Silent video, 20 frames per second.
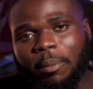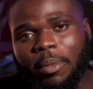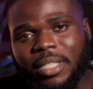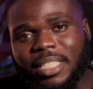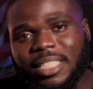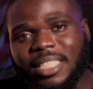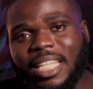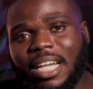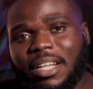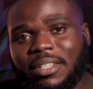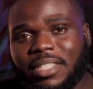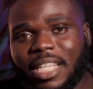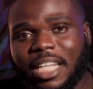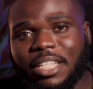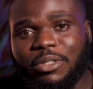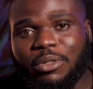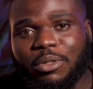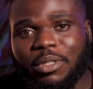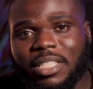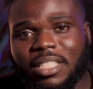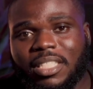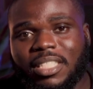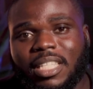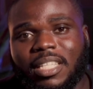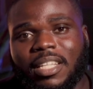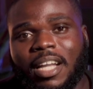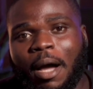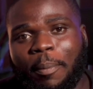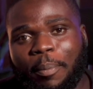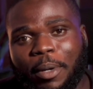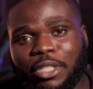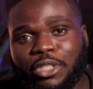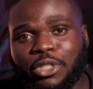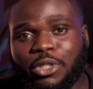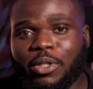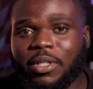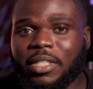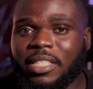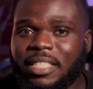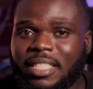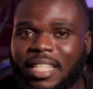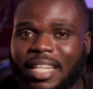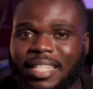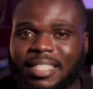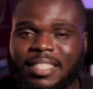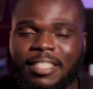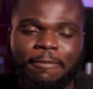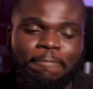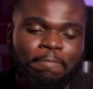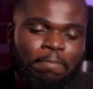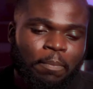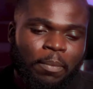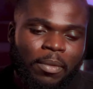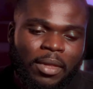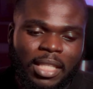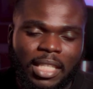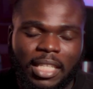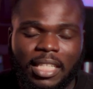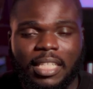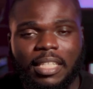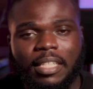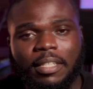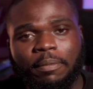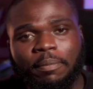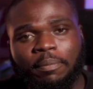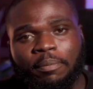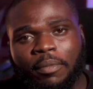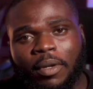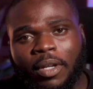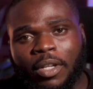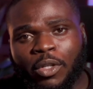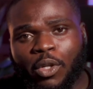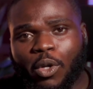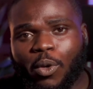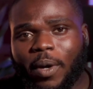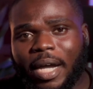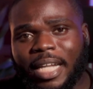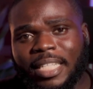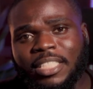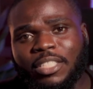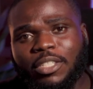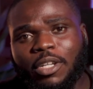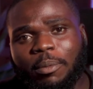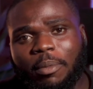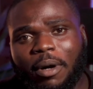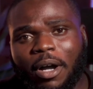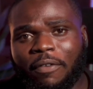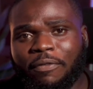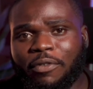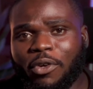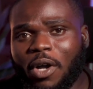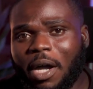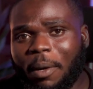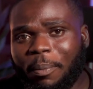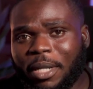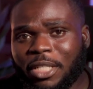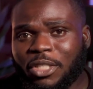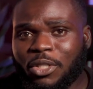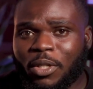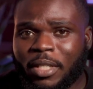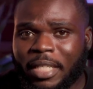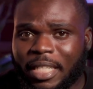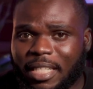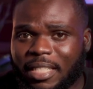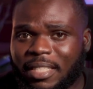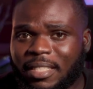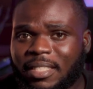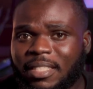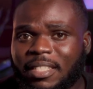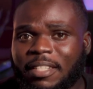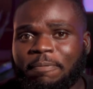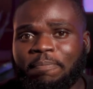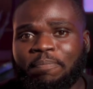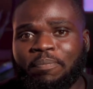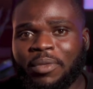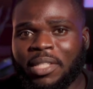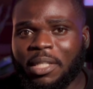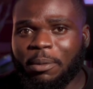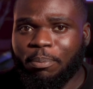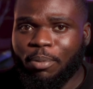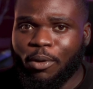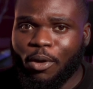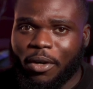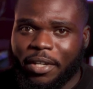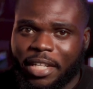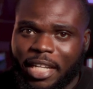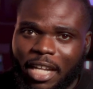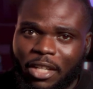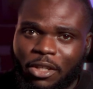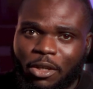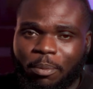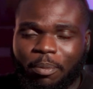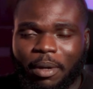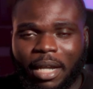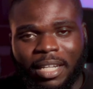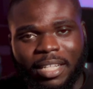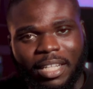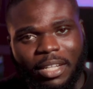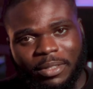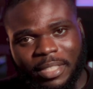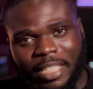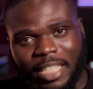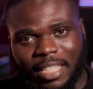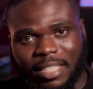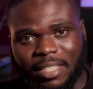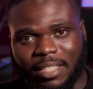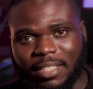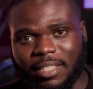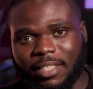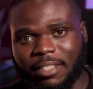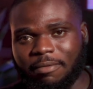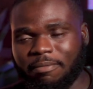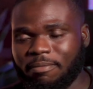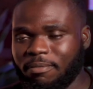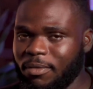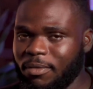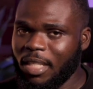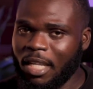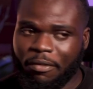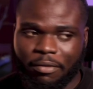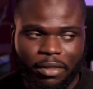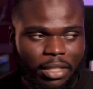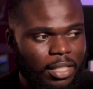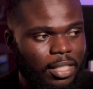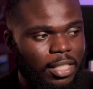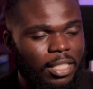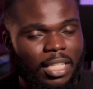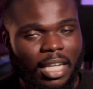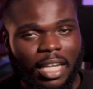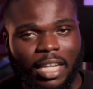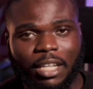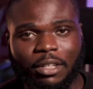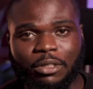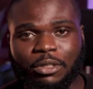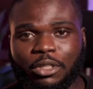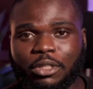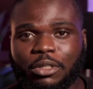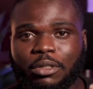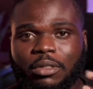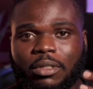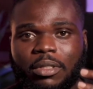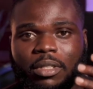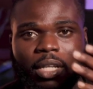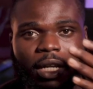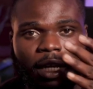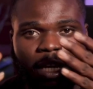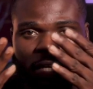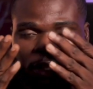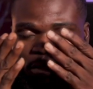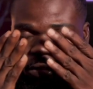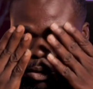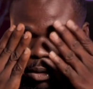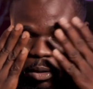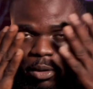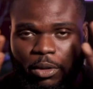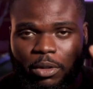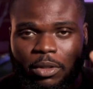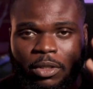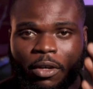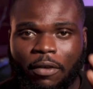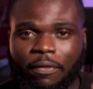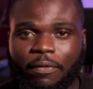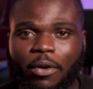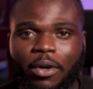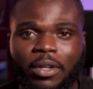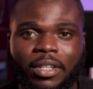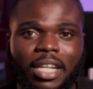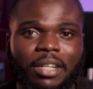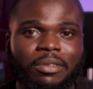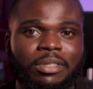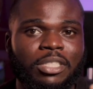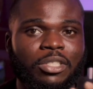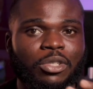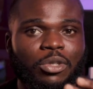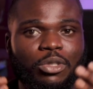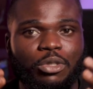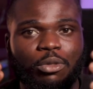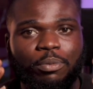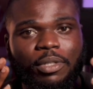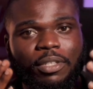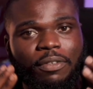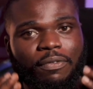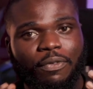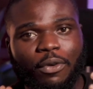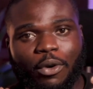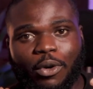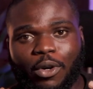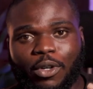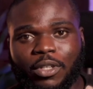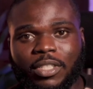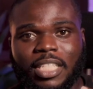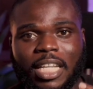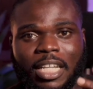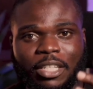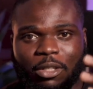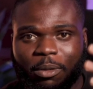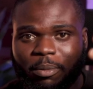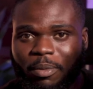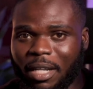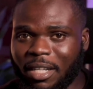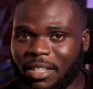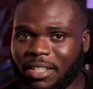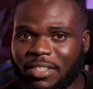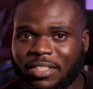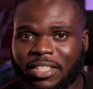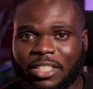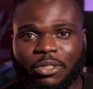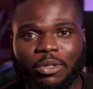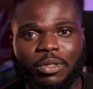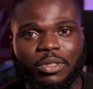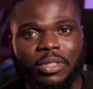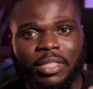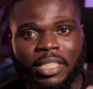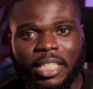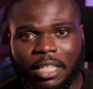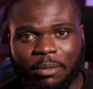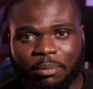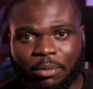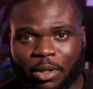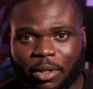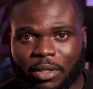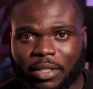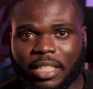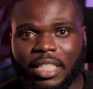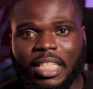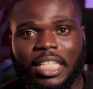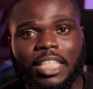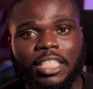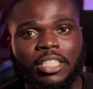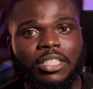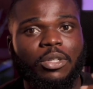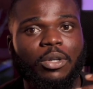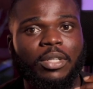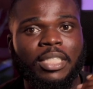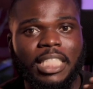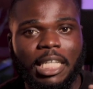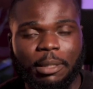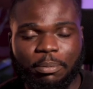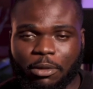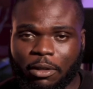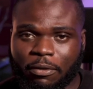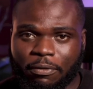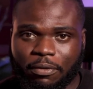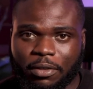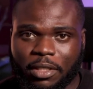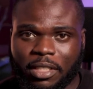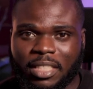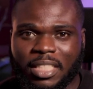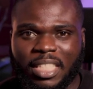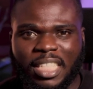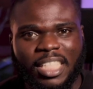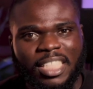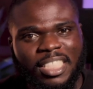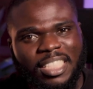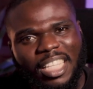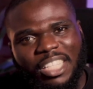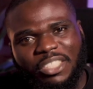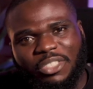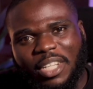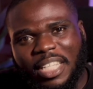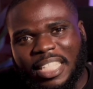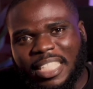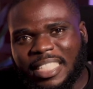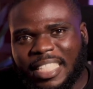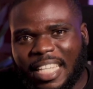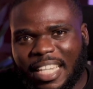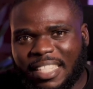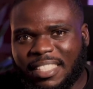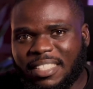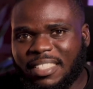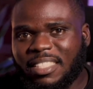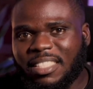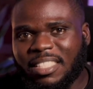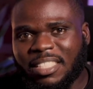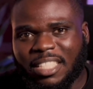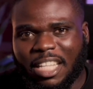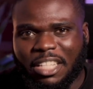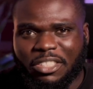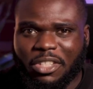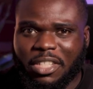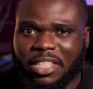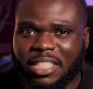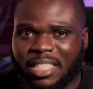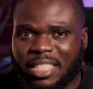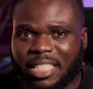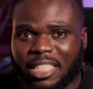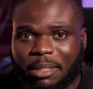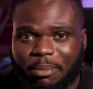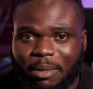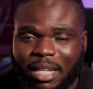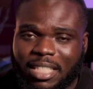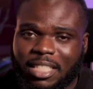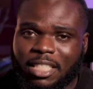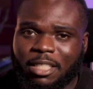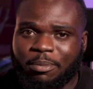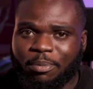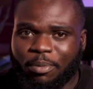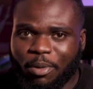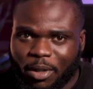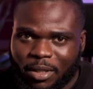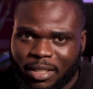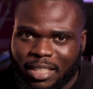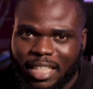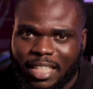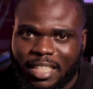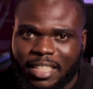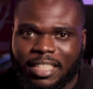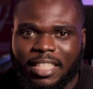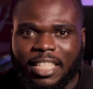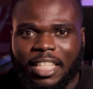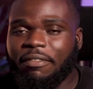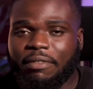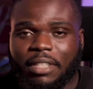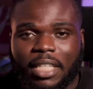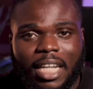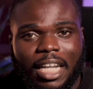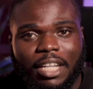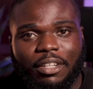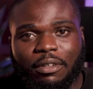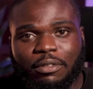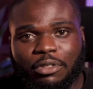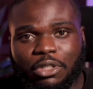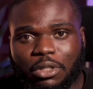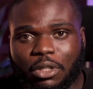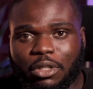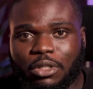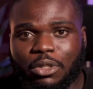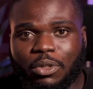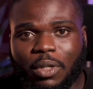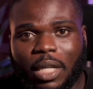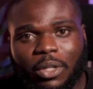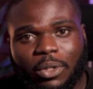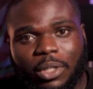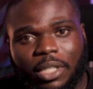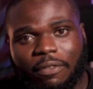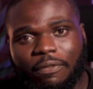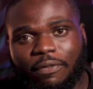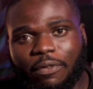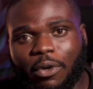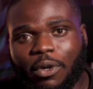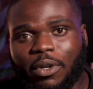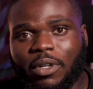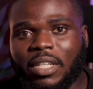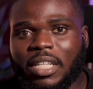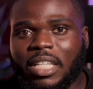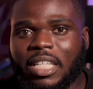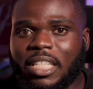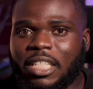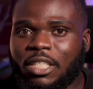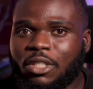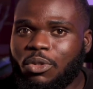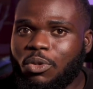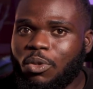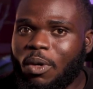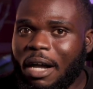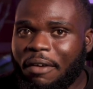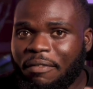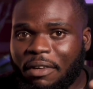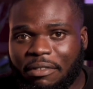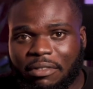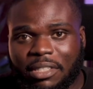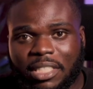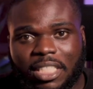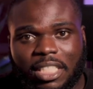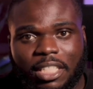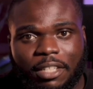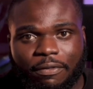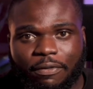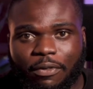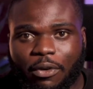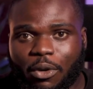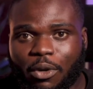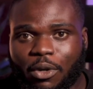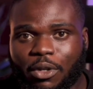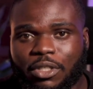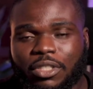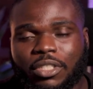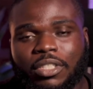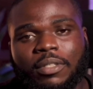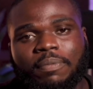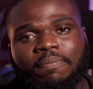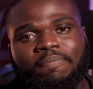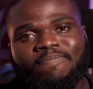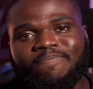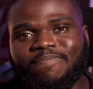But the downside to this aperture is that the lower the number of your aperture gets, the blurrier your background gets. Everything around you. So your foreground is going to be in focus and your background is going to get blurry. It's called depth of field. It's actually nice, it's actually cinematic, but then if the kind of shots you are looking for is to have everything in focus,